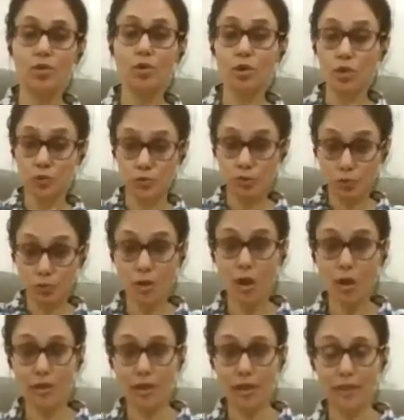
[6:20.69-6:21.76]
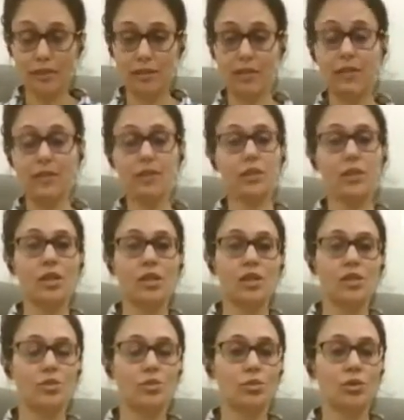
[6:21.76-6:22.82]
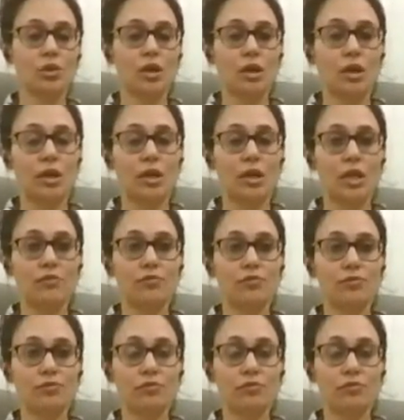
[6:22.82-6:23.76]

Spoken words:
or if you are like that, so if